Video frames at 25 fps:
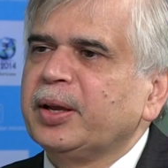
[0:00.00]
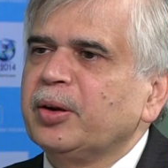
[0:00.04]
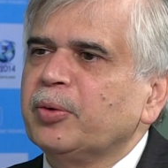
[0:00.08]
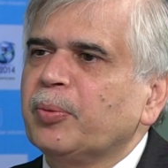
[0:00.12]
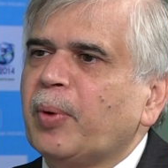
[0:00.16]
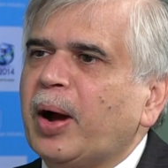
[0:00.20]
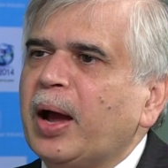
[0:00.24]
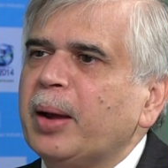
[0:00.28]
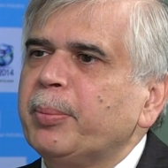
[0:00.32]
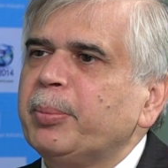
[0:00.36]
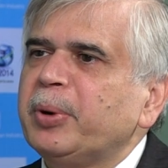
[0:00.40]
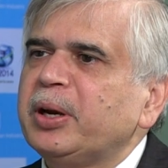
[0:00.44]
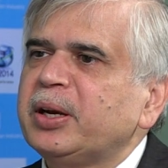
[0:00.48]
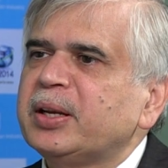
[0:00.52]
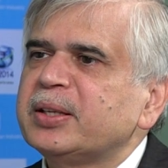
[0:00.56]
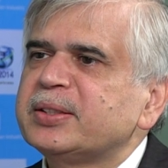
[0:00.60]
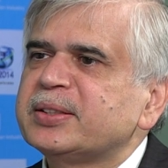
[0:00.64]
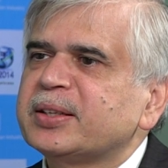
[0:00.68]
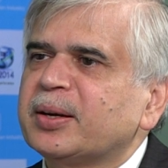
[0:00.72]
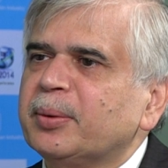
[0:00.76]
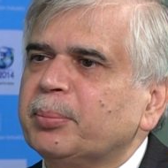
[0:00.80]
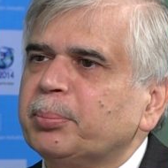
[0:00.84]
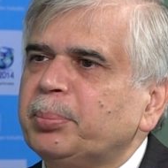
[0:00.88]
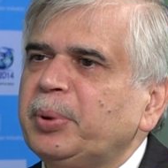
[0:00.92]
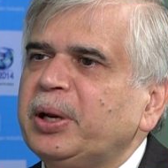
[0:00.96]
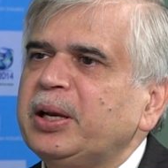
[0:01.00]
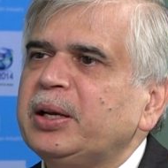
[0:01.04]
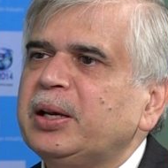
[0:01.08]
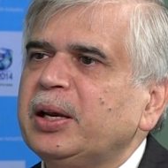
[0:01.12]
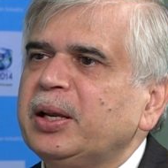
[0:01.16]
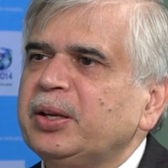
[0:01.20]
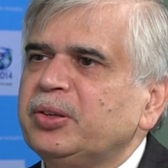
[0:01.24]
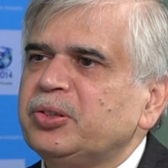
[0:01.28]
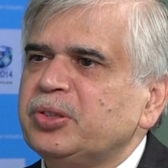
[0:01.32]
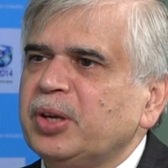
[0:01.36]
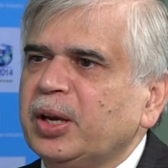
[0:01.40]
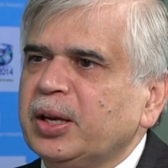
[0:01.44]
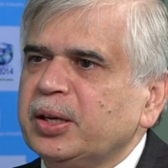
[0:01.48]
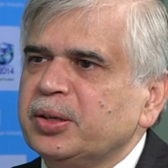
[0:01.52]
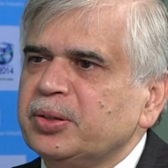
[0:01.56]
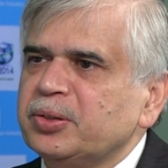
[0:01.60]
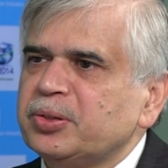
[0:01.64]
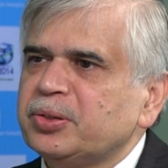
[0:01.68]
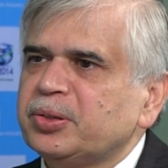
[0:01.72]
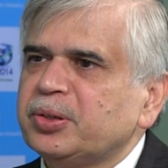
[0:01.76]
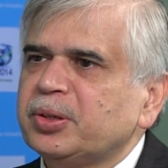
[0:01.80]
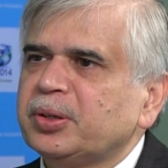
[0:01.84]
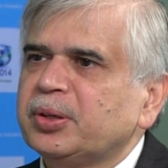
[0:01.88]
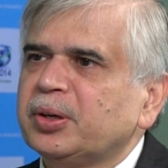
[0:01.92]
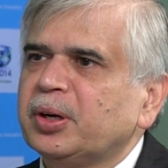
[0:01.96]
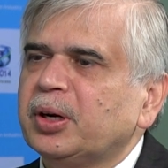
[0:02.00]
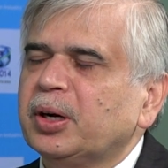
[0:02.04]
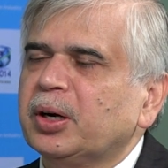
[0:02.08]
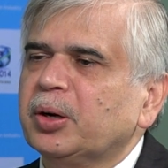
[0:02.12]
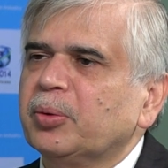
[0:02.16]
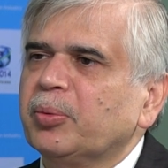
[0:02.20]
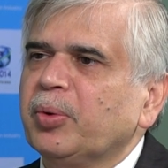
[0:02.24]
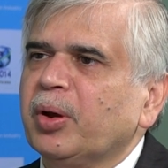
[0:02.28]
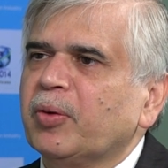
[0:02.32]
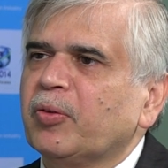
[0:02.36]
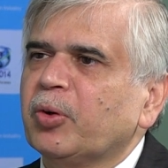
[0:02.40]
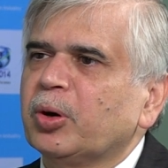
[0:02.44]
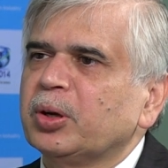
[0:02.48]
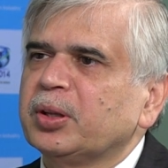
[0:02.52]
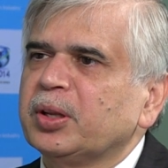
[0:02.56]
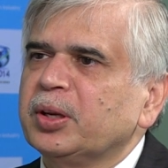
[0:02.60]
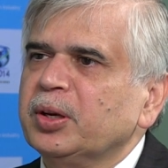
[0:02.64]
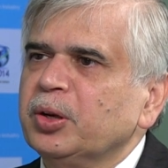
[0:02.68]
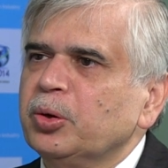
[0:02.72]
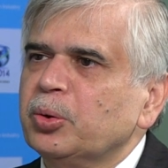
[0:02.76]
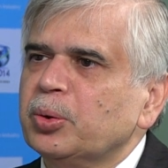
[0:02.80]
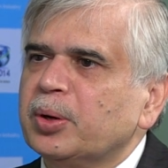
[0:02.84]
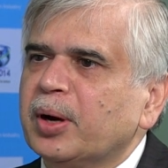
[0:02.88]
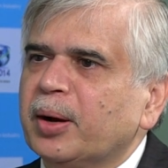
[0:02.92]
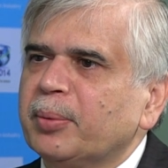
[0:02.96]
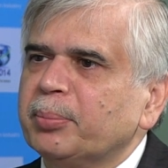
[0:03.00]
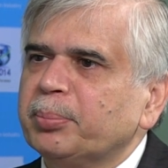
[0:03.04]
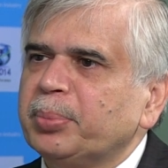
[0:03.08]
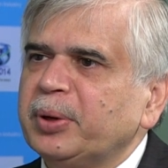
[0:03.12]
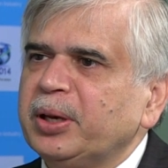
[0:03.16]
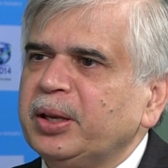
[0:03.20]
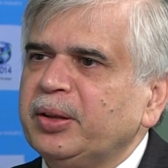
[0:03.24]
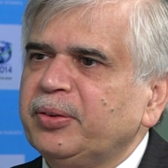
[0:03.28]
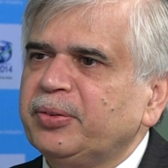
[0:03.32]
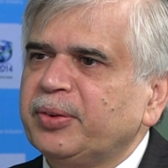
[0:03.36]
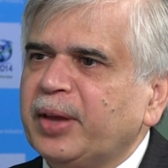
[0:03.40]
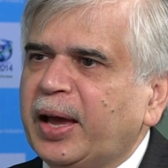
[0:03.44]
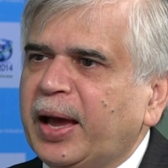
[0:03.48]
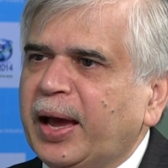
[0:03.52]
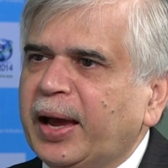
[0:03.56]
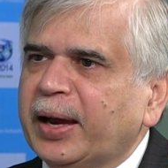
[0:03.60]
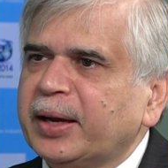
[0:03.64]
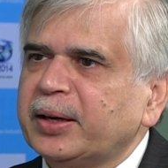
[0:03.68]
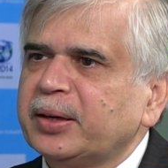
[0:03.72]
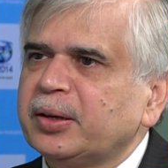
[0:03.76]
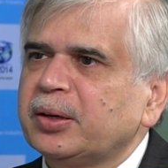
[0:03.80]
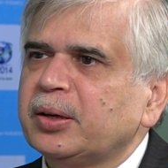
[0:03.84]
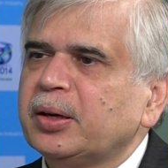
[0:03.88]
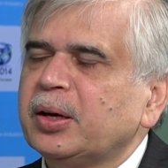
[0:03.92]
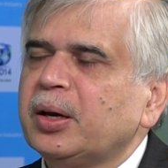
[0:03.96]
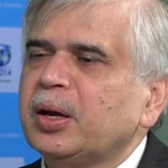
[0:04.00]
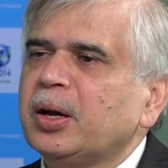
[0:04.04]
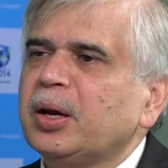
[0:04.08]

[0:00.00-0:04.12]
The environment has completely changed. We have got the new Companies Act.